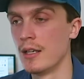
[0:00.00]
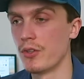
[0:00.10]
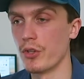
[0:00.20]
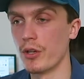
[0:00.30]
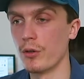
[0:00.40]

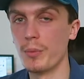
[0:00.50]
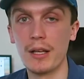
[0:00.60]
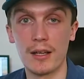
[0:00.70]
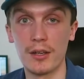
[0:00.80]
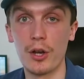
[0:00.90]
So it'll be
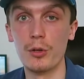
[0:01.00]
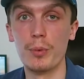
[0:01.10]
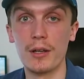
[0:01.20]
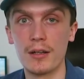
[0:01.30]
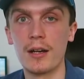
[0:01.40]
like an
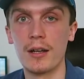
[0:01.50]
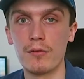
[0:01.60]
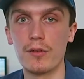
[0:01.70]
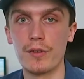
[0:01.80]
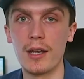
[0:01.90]
opener kind
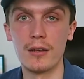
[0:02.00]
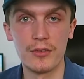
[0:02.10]
of event,